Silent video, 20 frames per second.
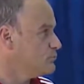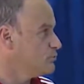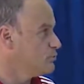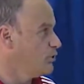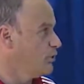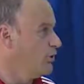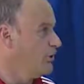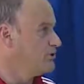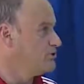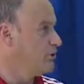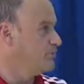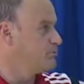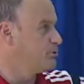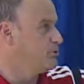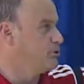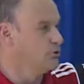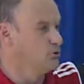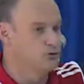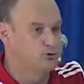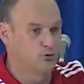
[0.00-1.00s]
So it's up to
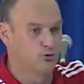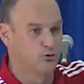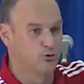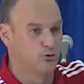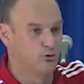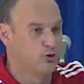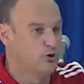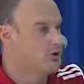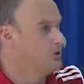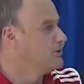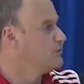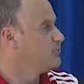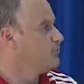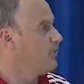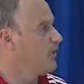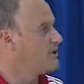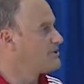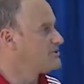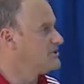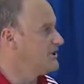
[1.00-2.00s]
you to
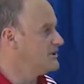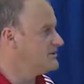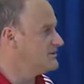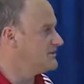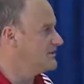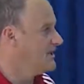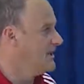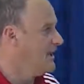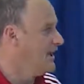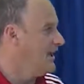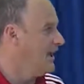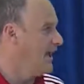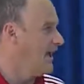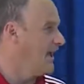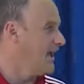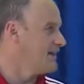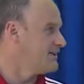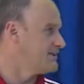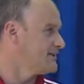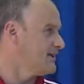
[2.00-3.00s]
watch this,
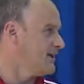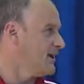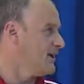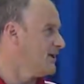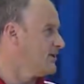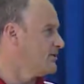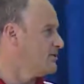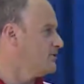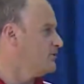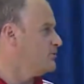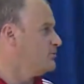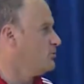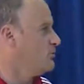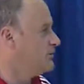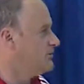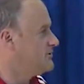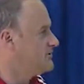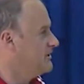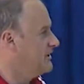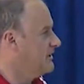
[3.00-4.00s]
and you will
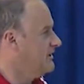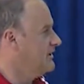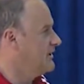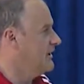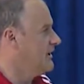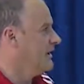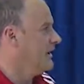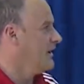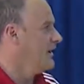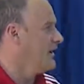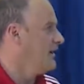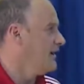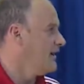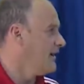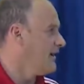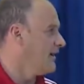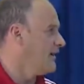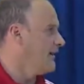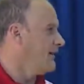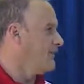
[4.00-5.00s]
see,
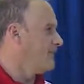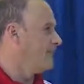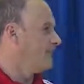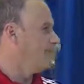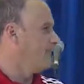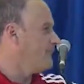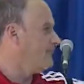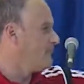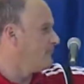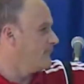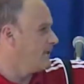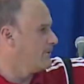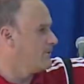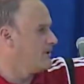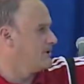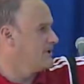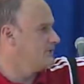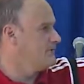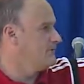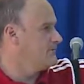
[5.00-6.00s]

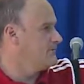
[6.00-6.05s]
maybe